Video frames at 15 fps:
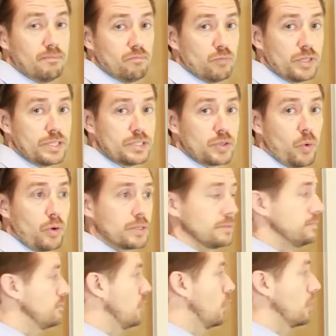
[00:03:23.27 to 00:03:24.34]
with this course,
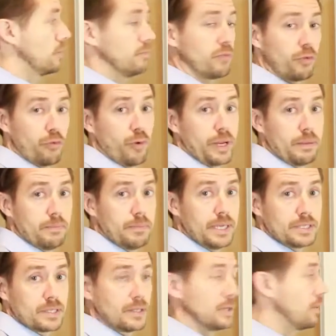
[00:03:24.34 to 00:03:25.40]
or for free,
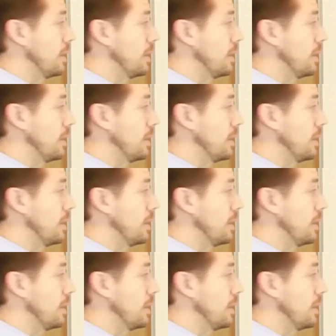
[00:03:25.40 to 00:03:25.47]
basically,